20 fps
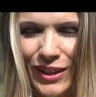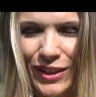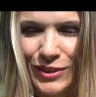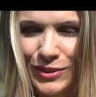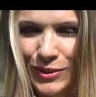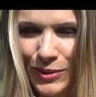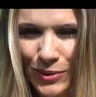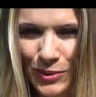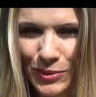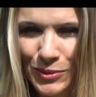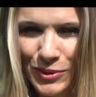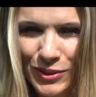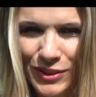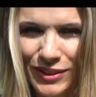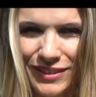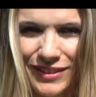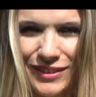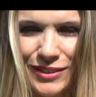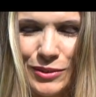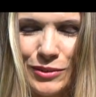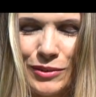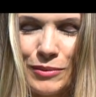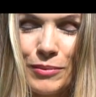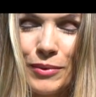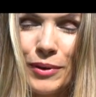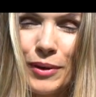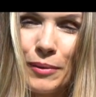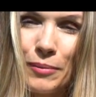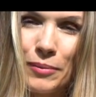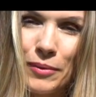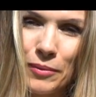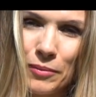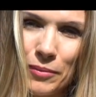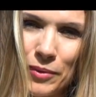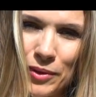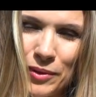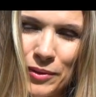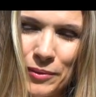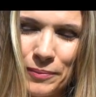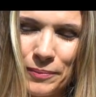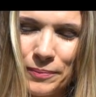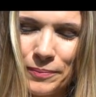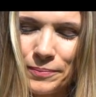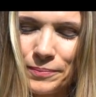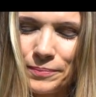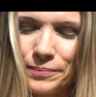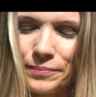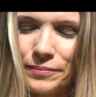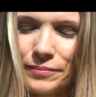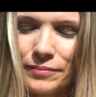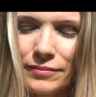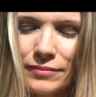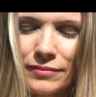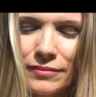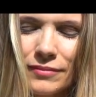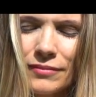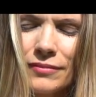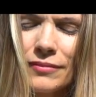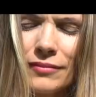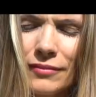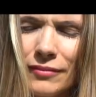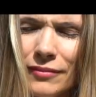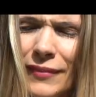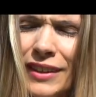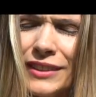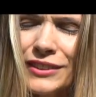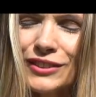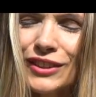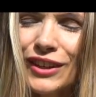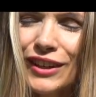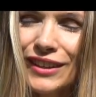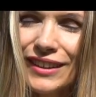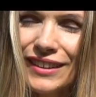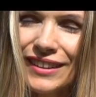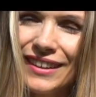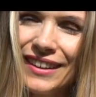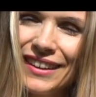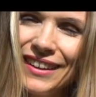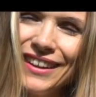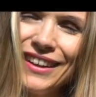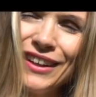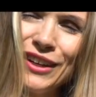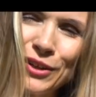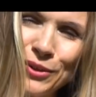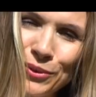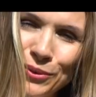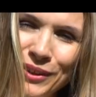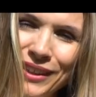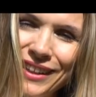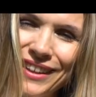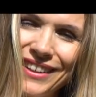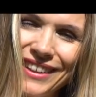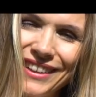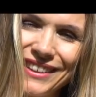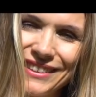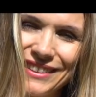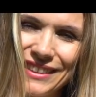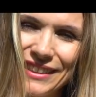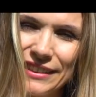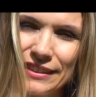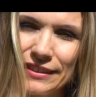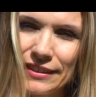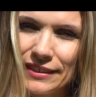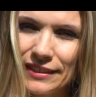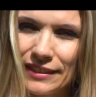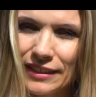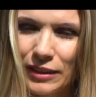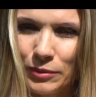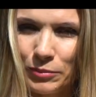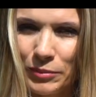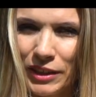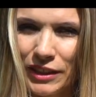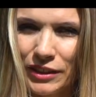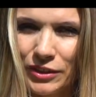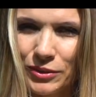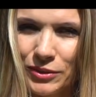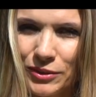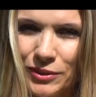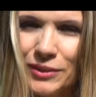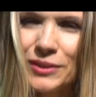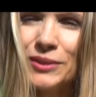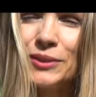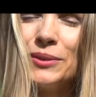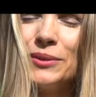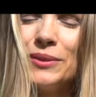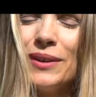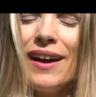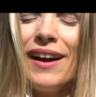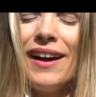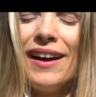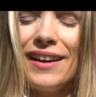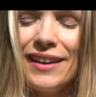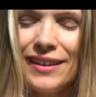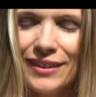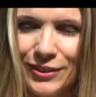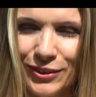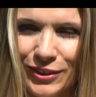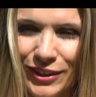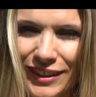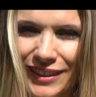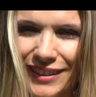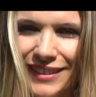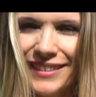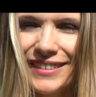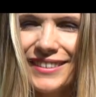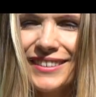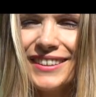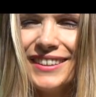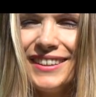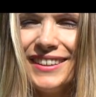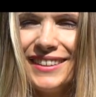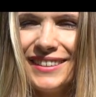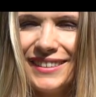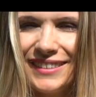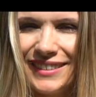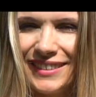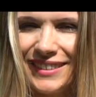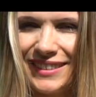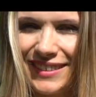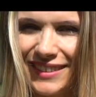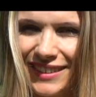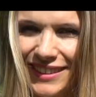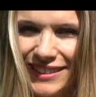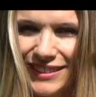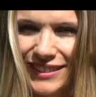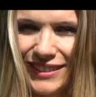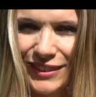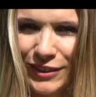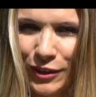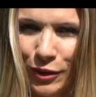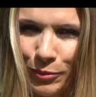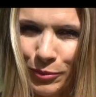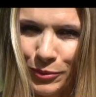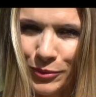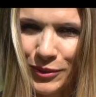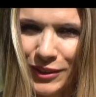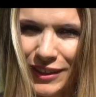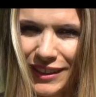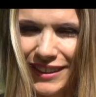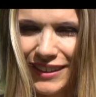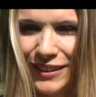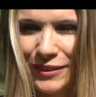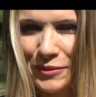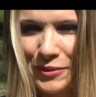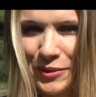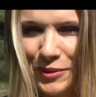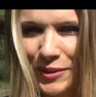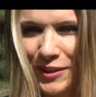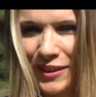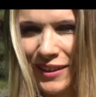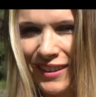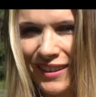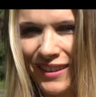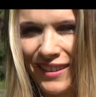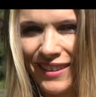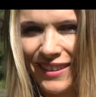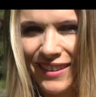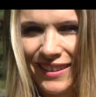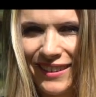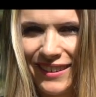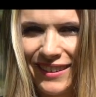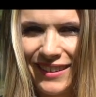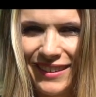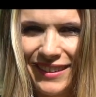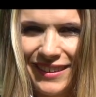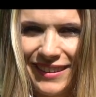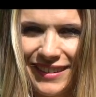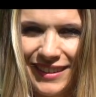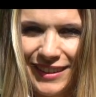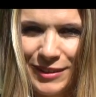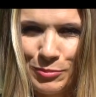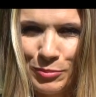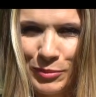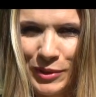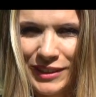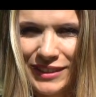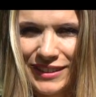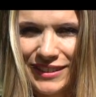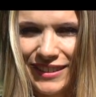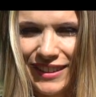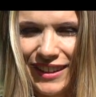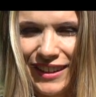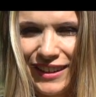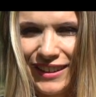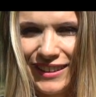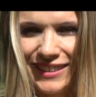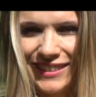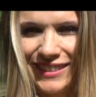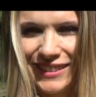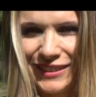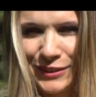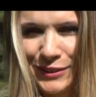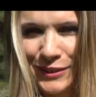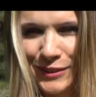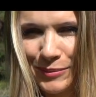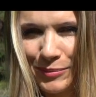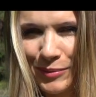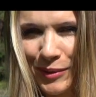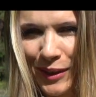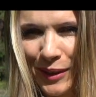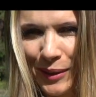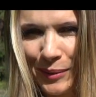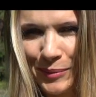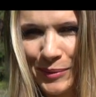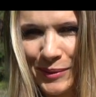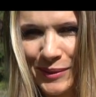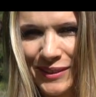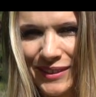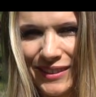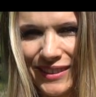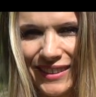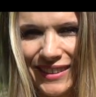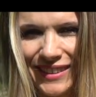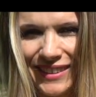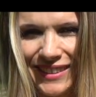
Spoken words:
solution to a problem, or a sudden realization that makes you go, okay, a sudden upgrade of your mental hard disk, perhaps.